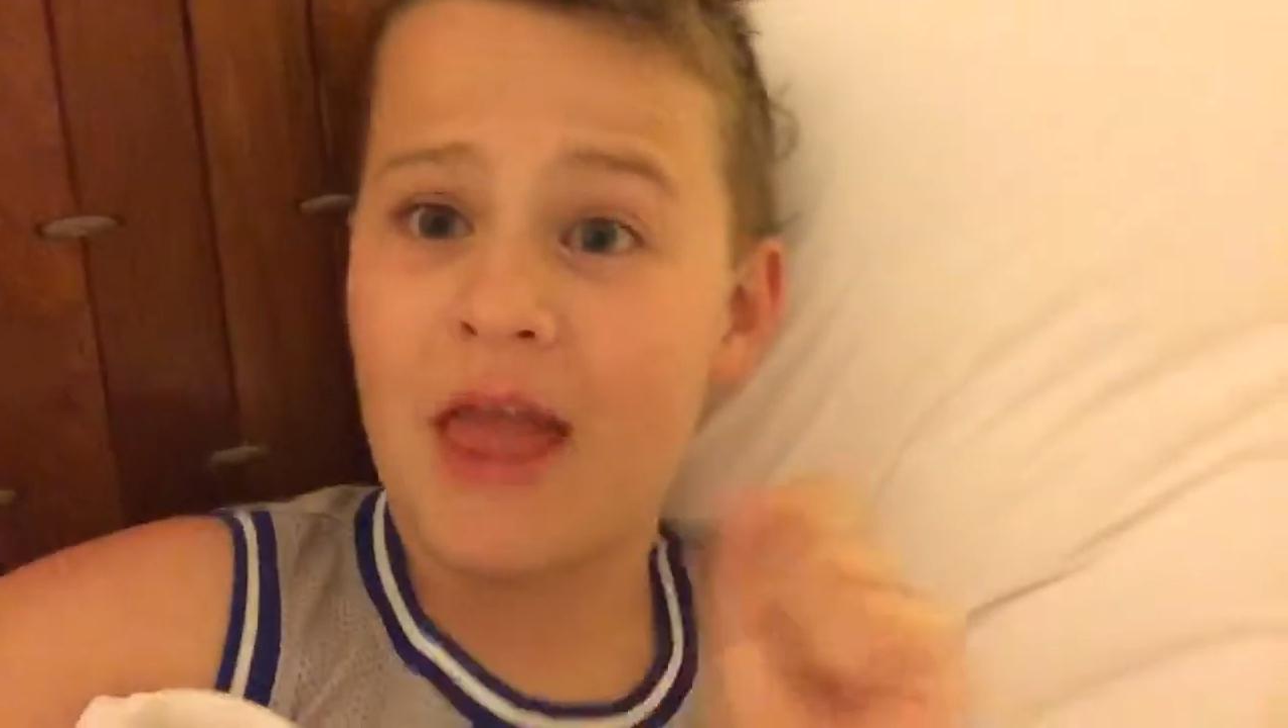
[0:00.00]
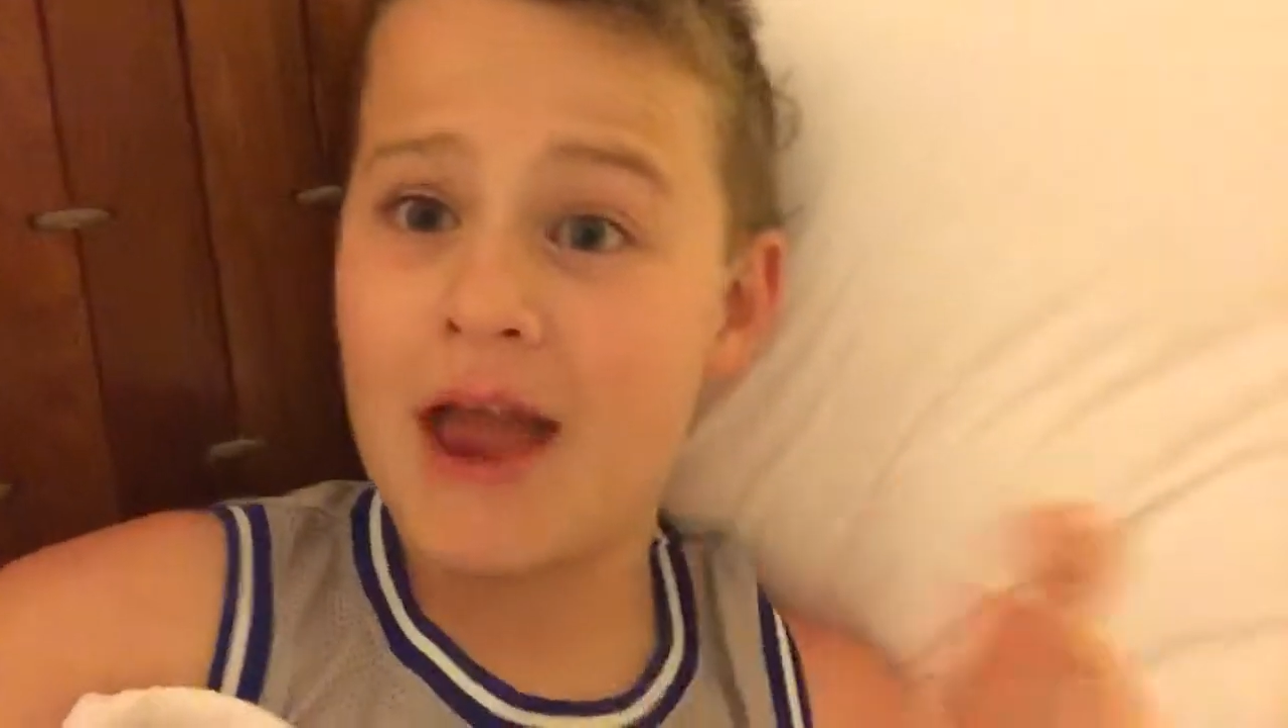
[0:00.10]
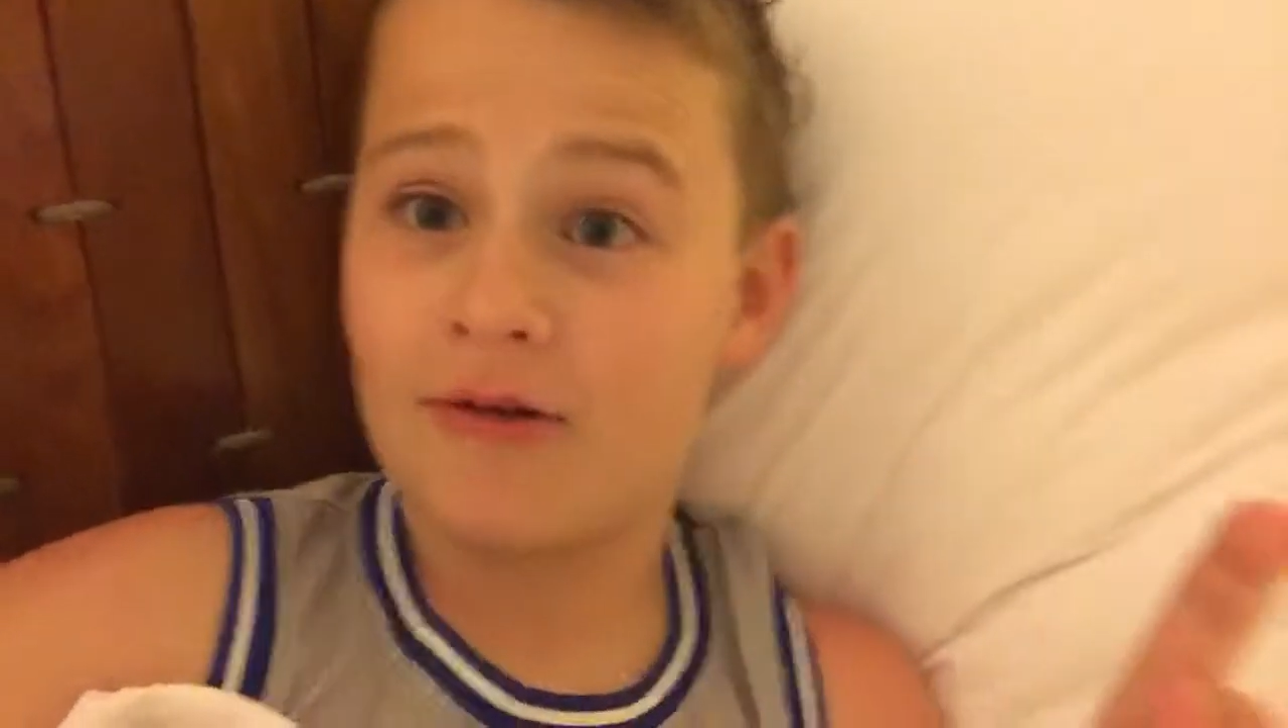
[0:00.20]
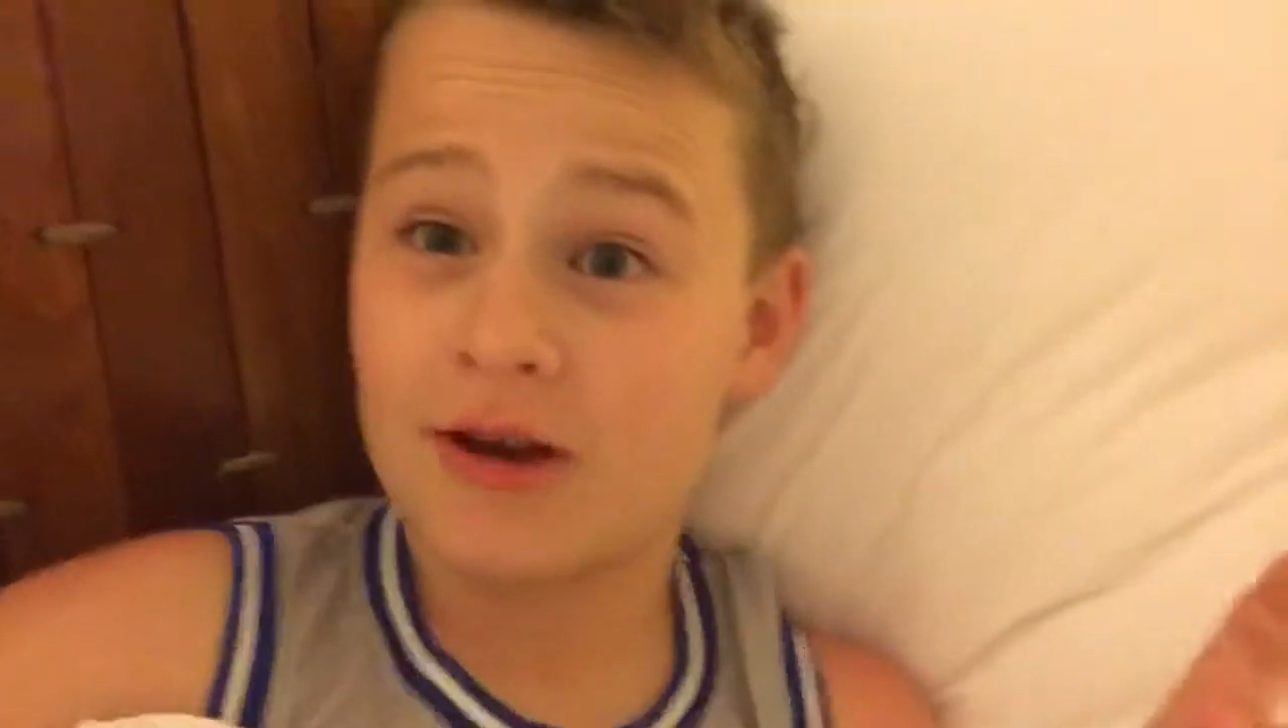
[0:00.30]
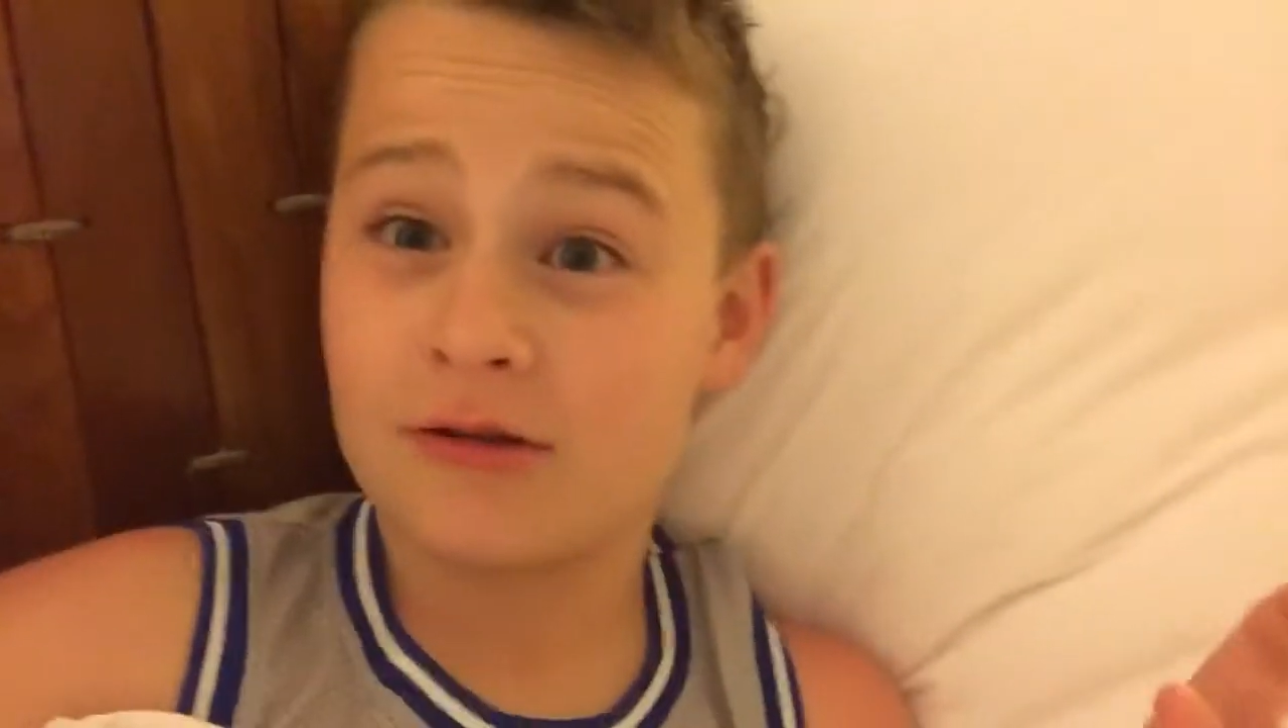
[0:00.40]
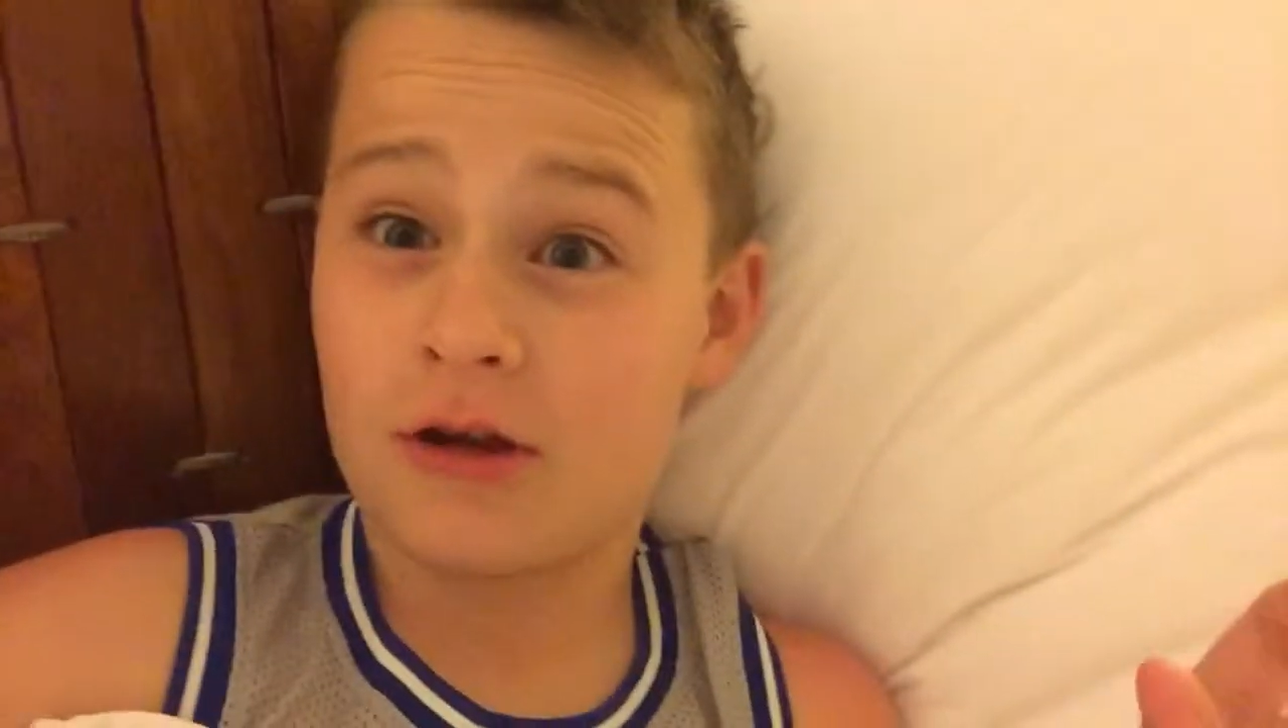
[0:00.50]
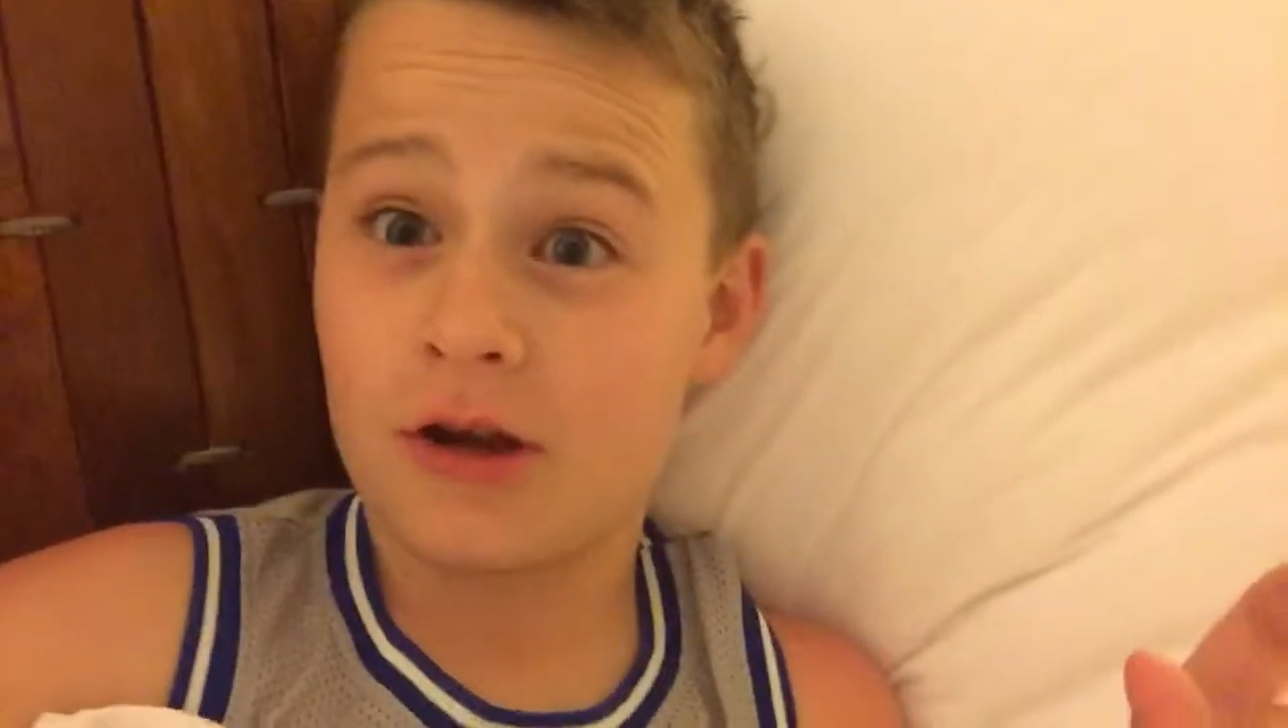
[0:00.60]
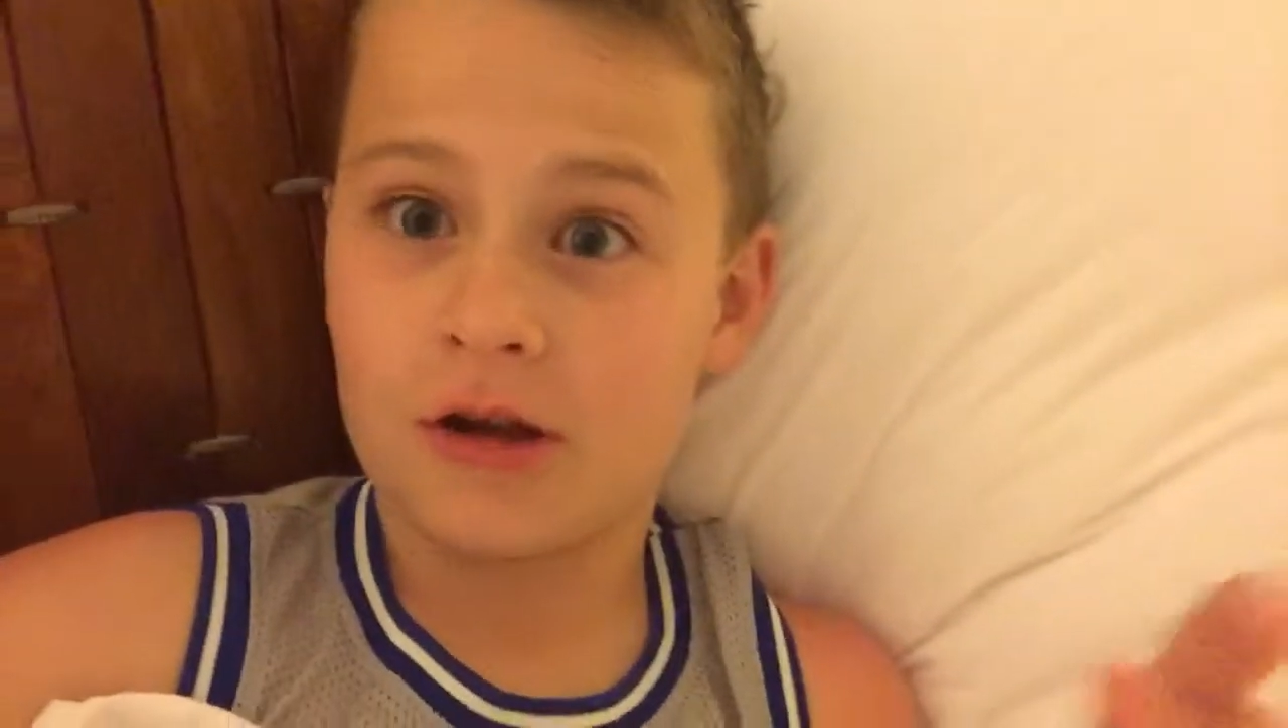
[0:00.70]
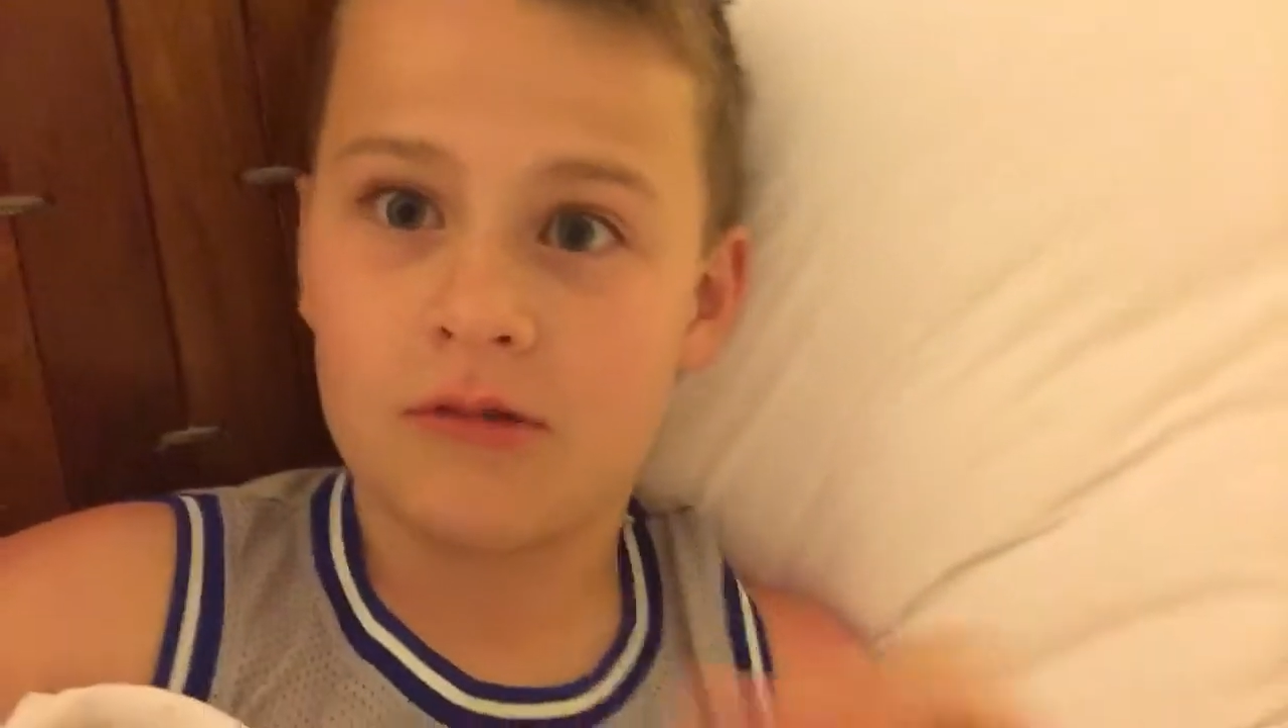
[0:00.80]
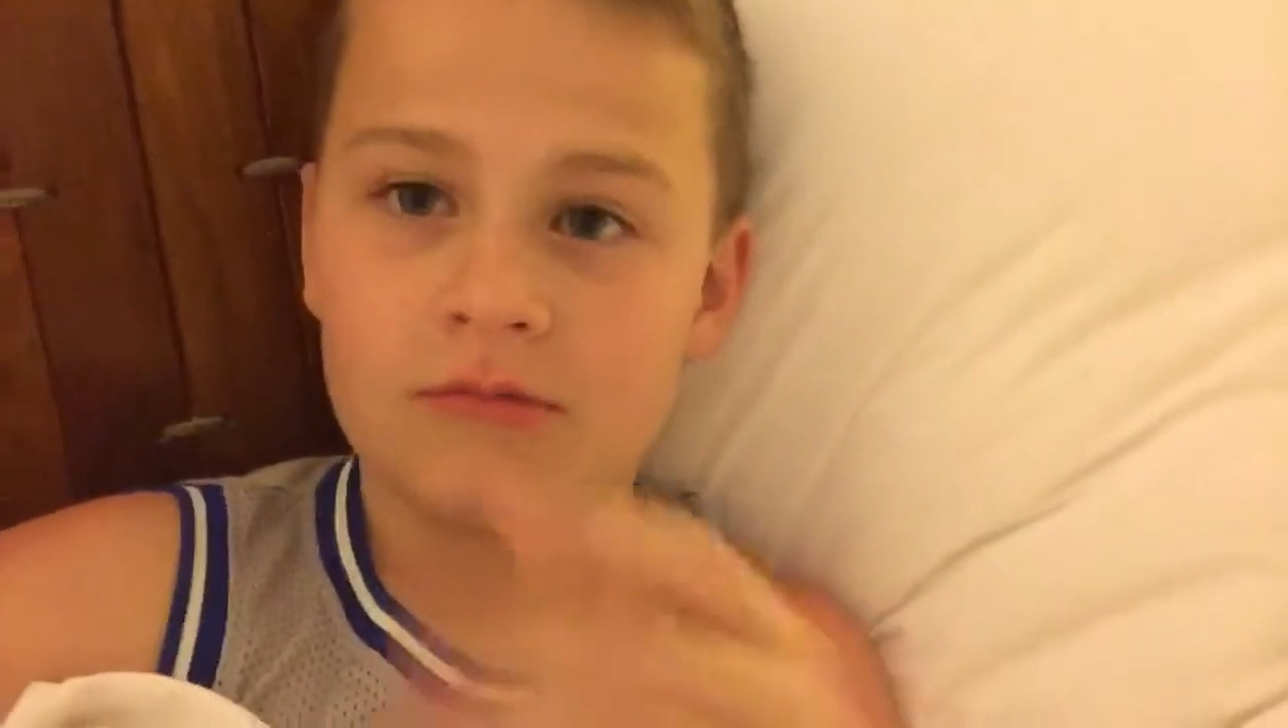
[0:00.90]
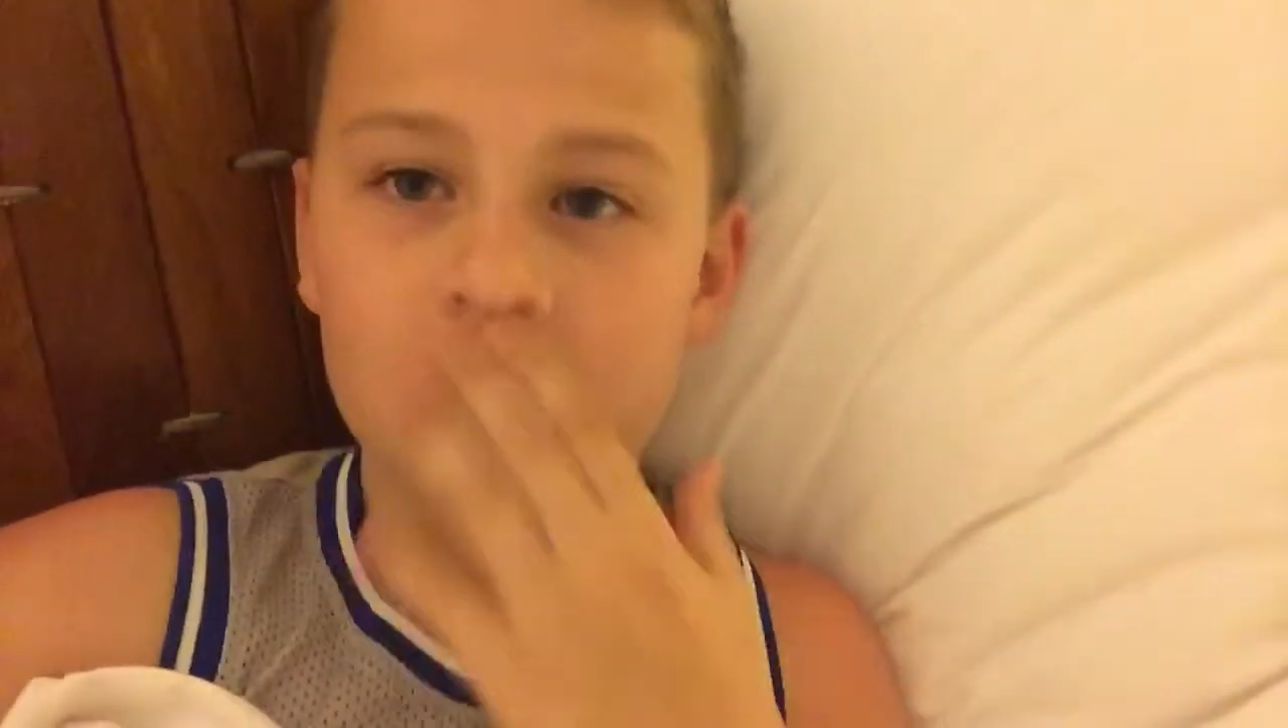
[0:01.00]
Eric Dier.